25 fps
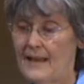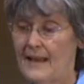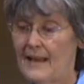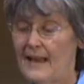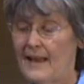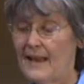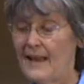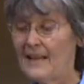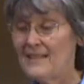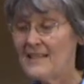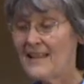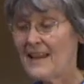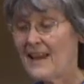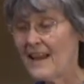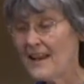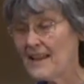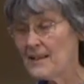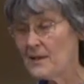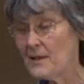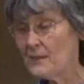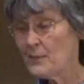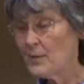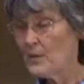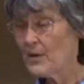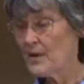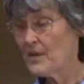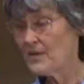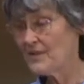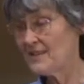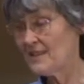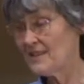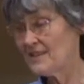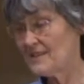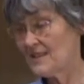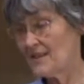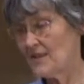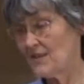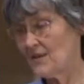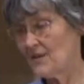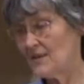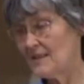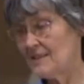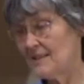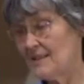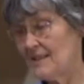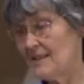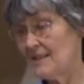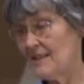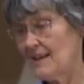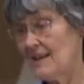And the other word that's
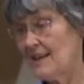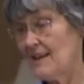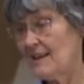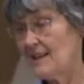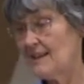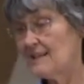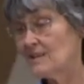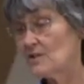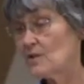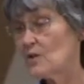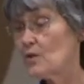interesting there is